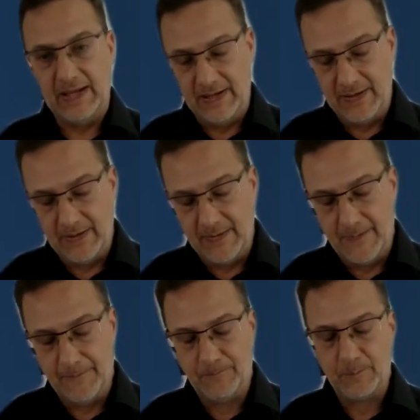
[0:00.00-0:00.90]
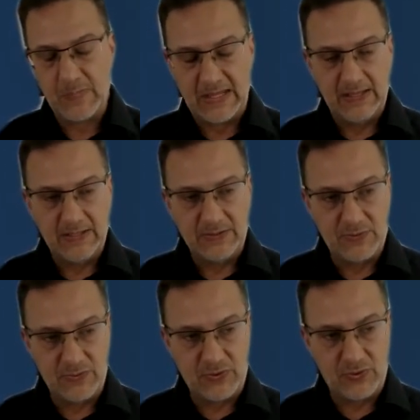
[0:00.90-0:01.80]

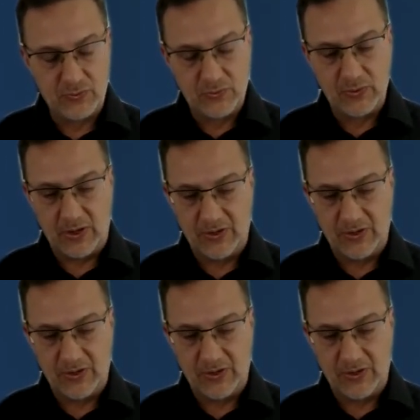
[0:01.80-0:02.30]
to